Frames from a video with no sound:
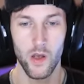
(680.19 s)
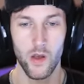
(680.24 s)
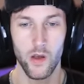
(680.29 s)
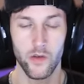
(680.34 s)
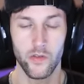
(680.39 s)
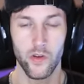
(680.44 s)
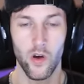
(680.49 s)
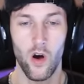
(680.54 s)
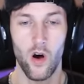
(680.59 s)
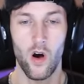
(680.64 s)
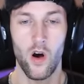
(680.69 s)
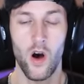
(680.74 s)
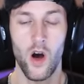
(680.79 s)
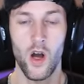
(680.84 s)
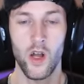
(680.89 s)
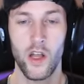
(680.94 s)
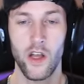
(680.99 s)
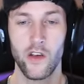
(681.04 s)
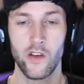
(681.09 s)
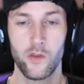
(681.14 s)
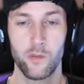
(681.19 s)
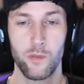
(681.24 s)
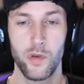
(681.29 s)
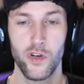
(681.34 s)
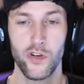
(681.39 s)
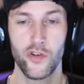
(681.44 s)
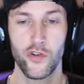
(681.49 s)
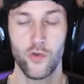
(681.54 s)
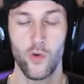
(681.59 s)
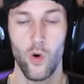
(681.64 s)
His hawk is
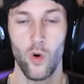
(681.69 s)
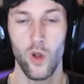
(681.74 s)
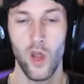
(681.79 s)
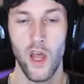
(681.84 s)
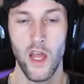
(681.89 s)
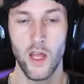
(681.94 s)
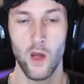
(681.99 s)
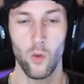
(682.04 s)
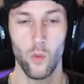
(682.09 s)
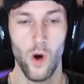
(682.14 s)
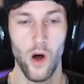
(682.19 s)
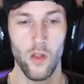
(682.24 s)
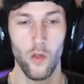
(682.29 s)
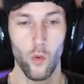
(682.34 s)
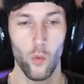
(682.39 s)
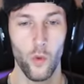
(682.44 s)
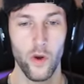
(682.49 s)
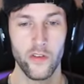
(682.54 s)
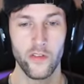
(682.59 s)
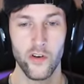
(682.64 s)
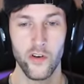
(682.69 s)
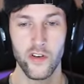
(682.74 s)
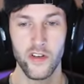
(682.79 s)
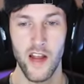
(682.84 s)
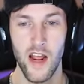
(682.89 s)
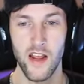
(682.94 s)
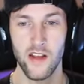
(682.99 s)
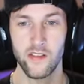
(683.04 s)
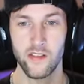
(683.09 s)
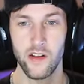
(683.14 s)
patrolling while the wizard
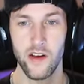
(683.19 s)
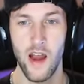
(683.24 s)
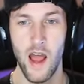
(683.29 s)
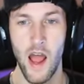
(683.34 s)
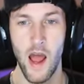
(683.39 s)
takes a